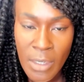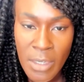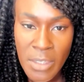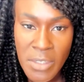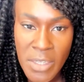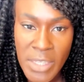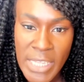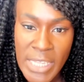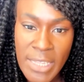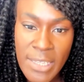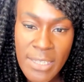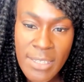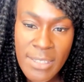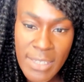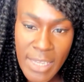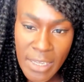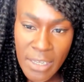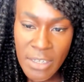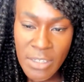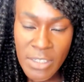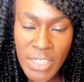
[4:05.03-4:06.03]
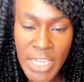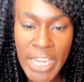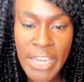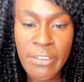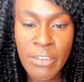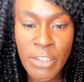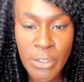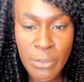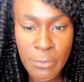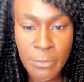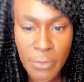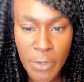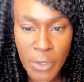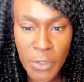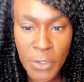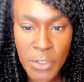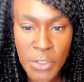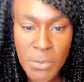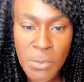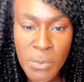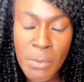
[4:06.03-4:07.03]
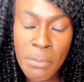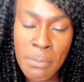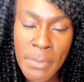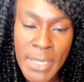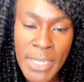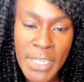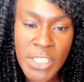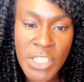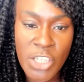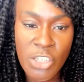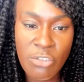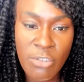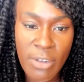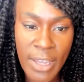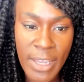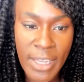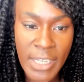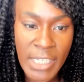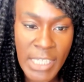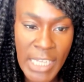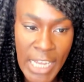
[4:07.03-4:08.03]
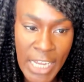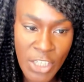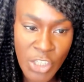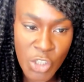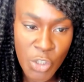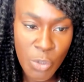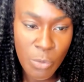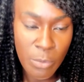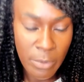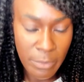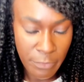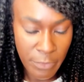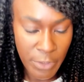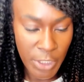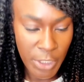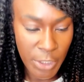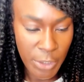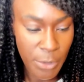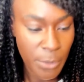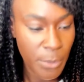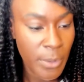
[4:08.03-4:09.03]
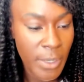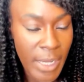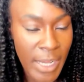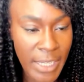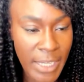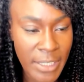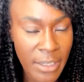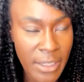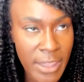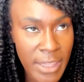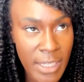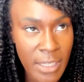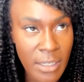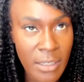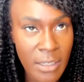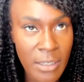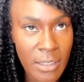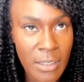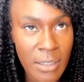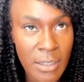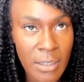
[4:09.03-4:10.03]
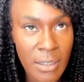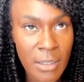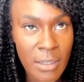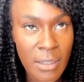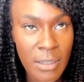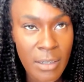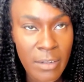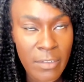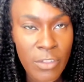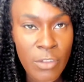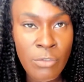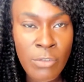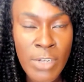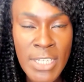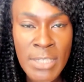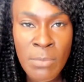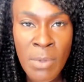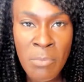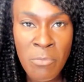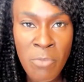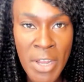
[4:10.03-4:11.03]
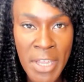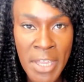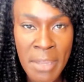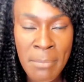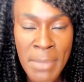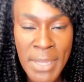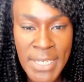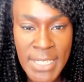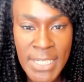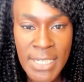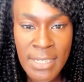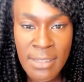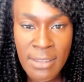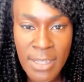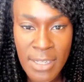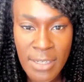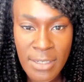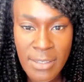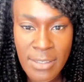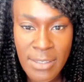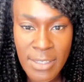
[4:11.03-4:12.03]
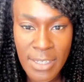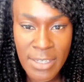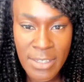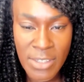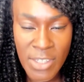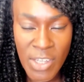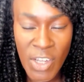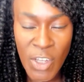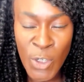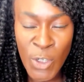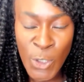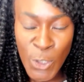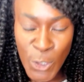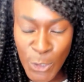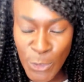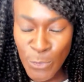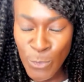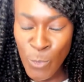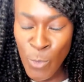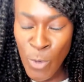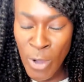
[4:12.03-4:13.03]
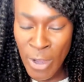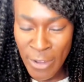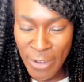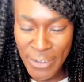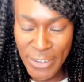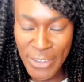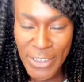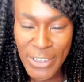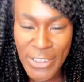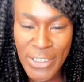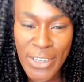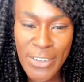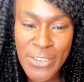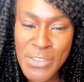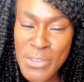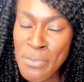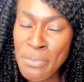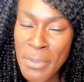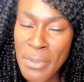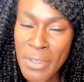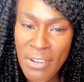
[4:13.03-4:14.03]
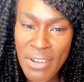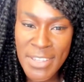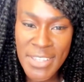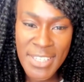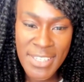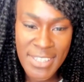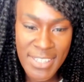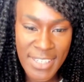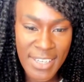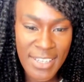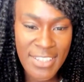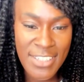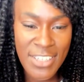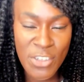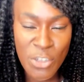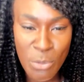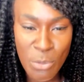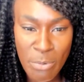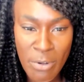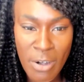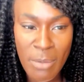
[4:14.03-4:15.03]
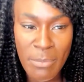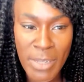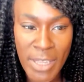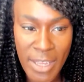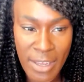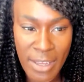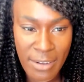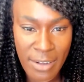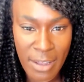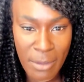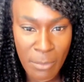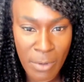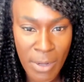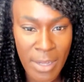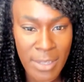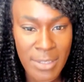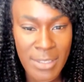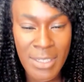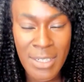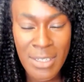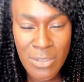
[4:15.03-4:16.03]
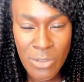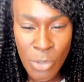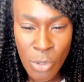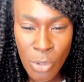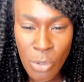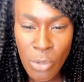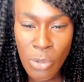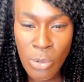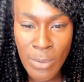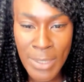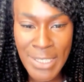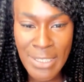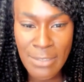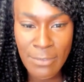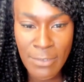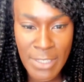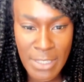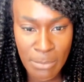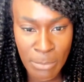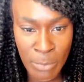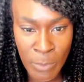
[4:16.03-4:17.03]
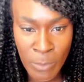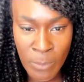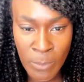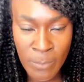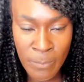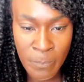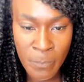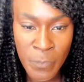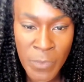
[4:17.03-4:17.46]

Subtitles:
So I think the second area of focus would be to create an annual review. And I think the reason I'm recommending this is that a lot of work goes on behind the scenes in your primary care networks, and it's not always visible.